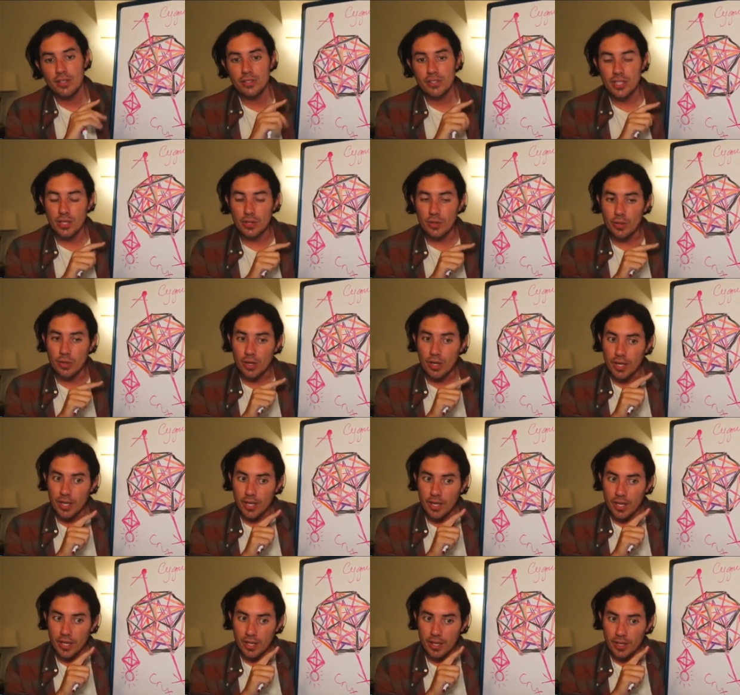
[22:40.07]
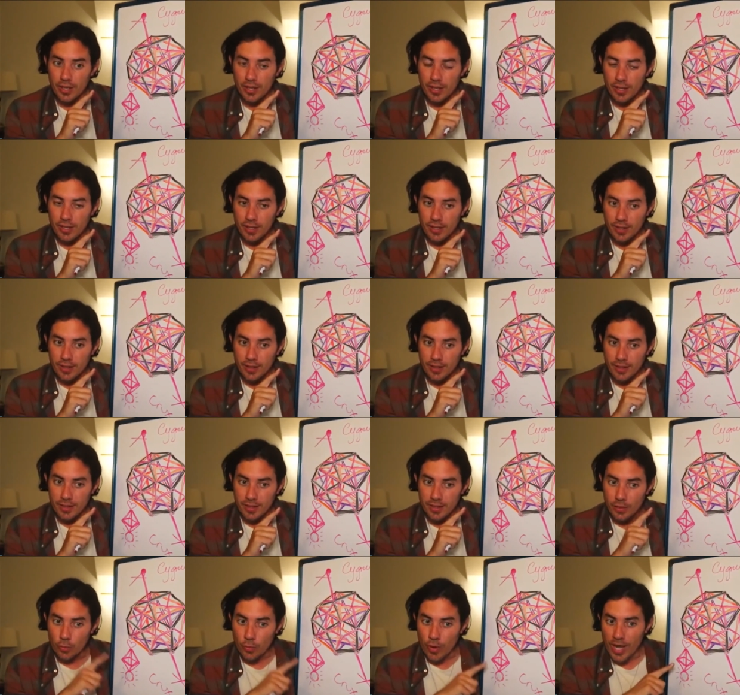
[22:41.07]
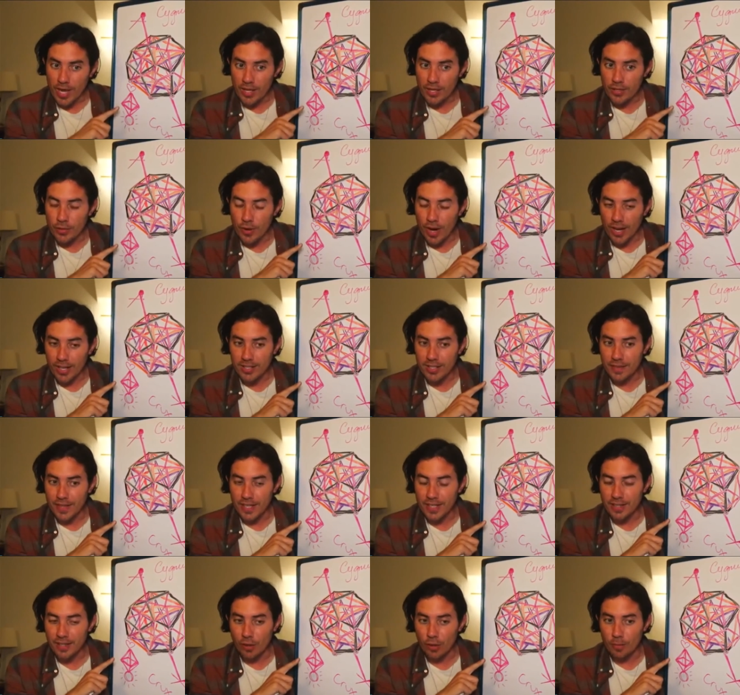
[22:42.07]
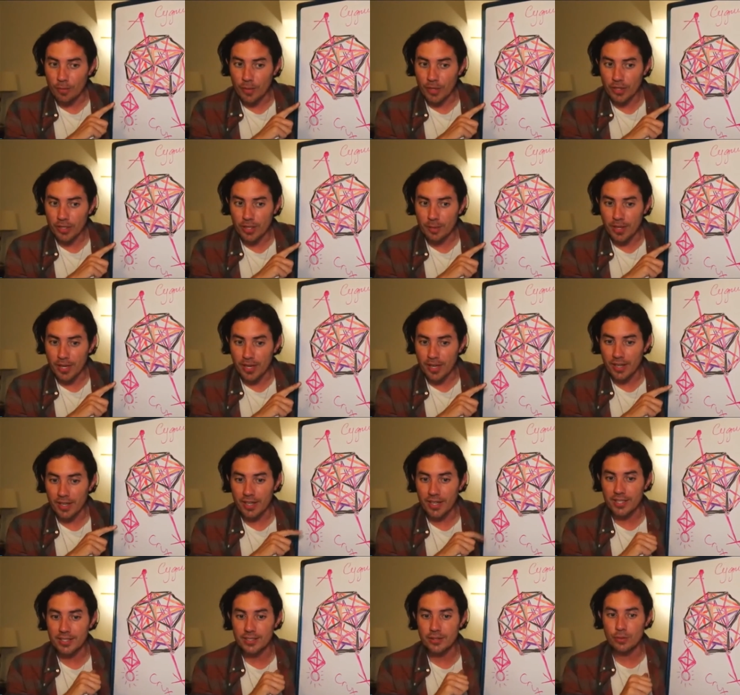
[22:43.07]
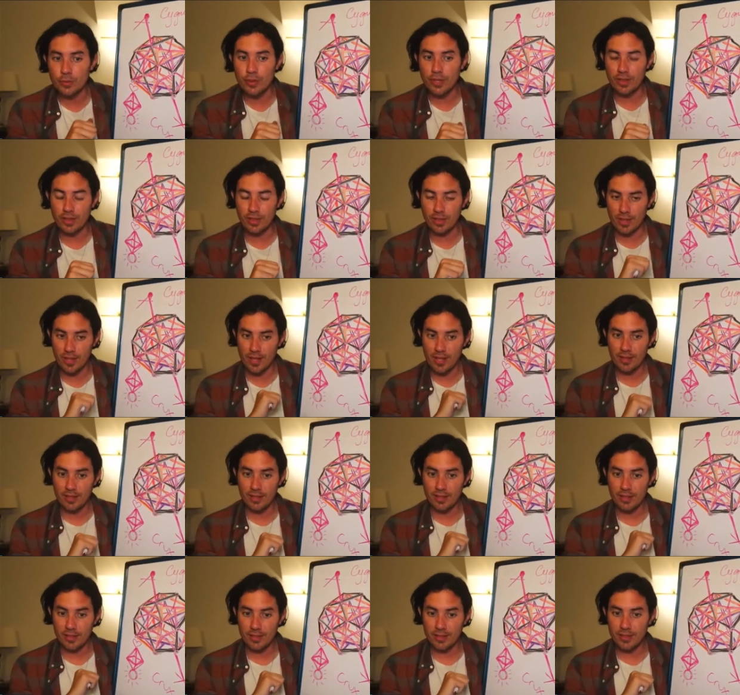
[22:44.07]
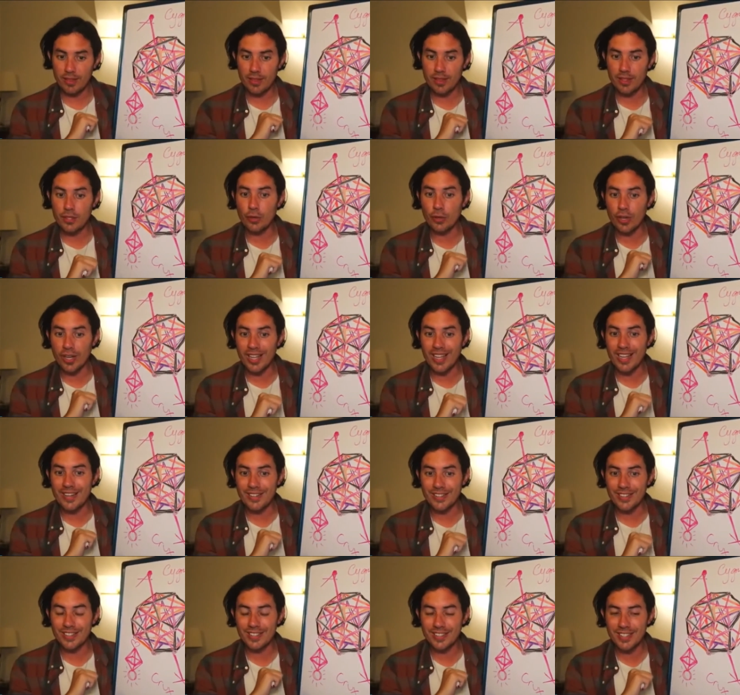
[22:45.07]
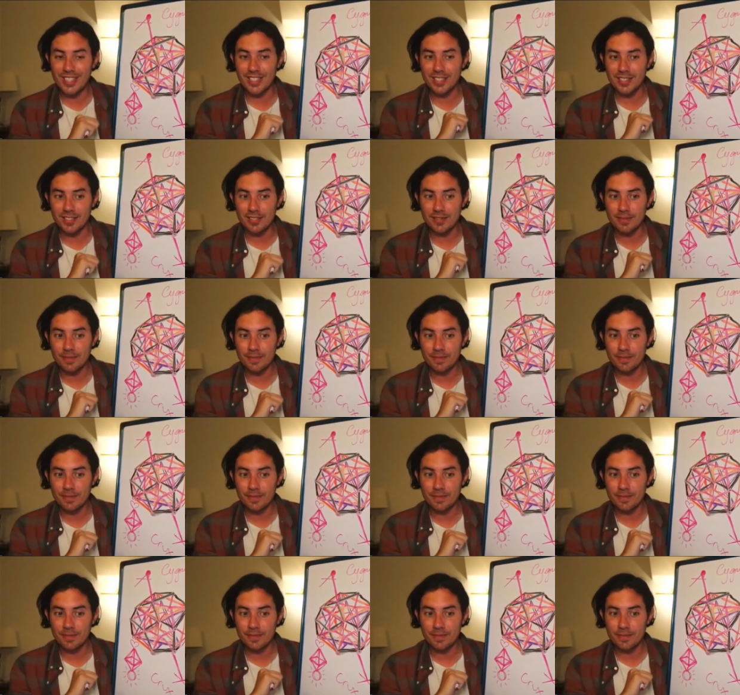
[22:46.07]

So the way you activate the whole Merkaba is with your inner seed,